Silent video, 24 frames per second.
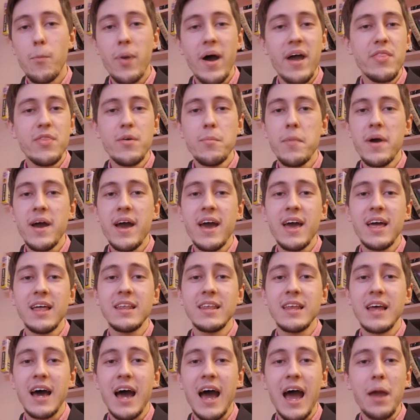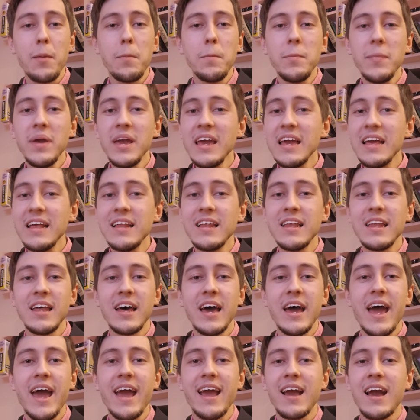By the man, I mean
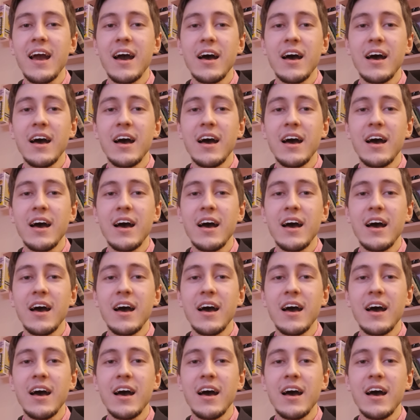a